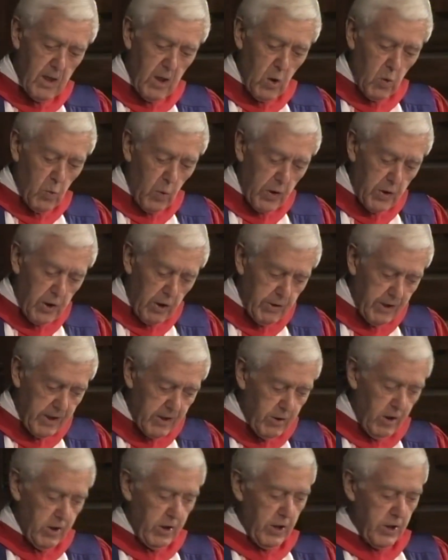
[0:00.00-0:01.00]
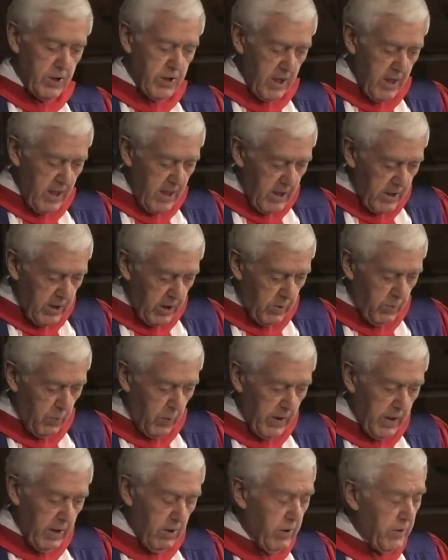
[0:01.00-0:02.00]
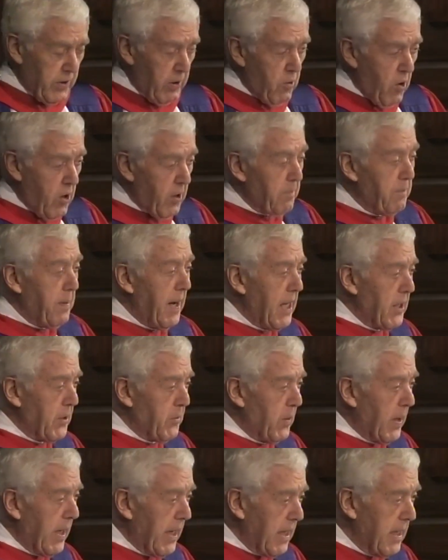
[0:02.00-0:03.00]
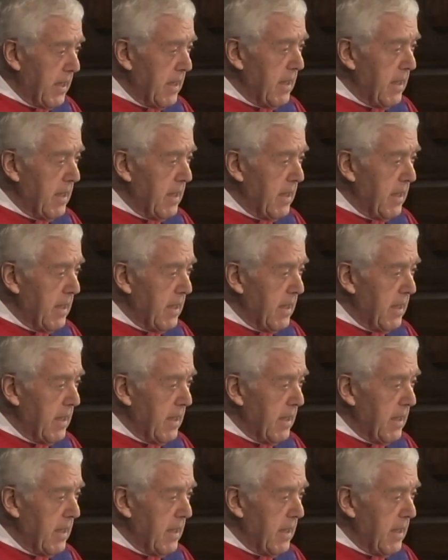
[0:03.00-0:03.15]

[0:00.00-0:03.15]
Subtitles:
We don't acknowledge that we are on the wrong pathway,